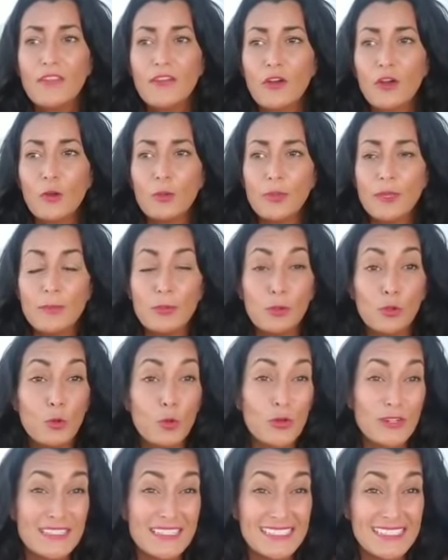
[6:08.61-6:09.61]
There are people
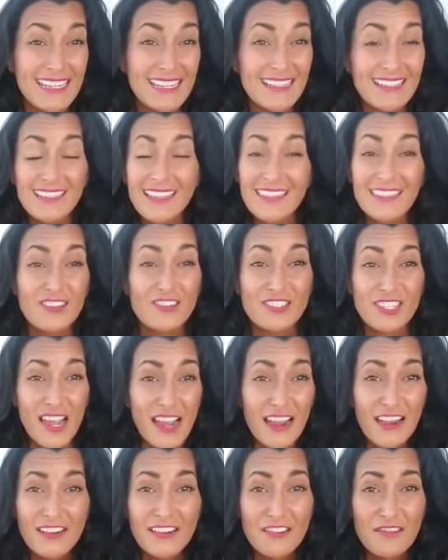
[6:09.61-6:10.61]
who are single and they're
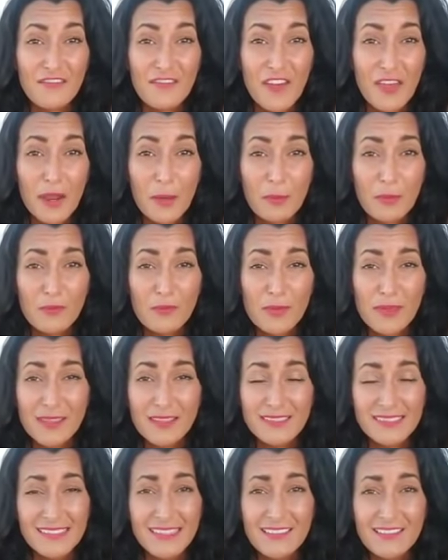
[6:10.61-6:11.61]
tired and fed up of
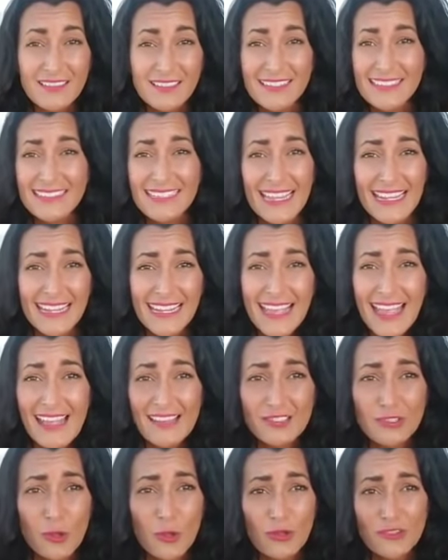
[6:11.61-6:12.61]
being single and dating
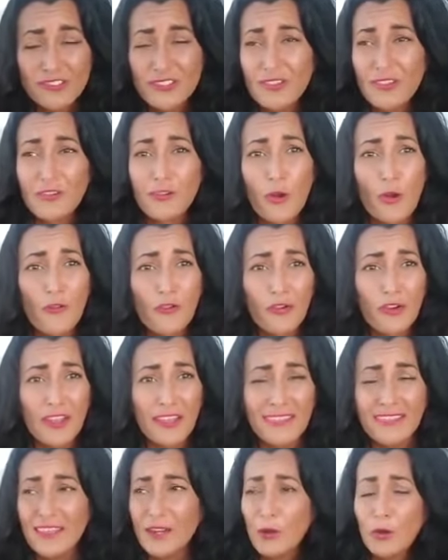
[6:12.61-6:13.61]
assholes and they're over
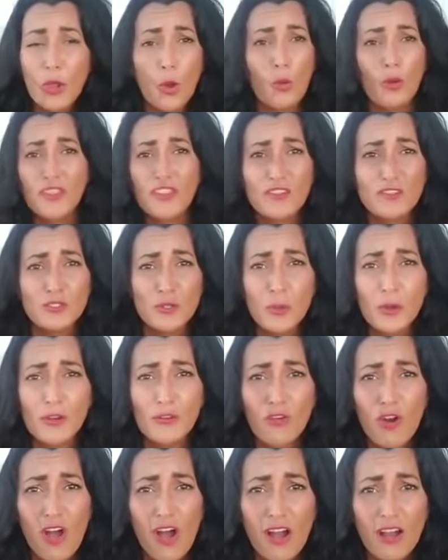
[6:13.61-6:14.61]
it and they don't know what they're
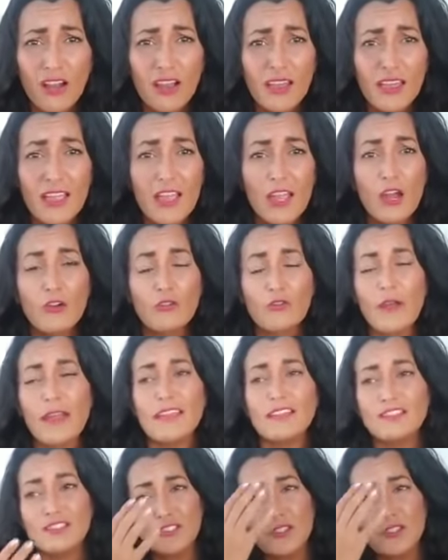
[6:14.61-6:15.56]
doing wrong, right?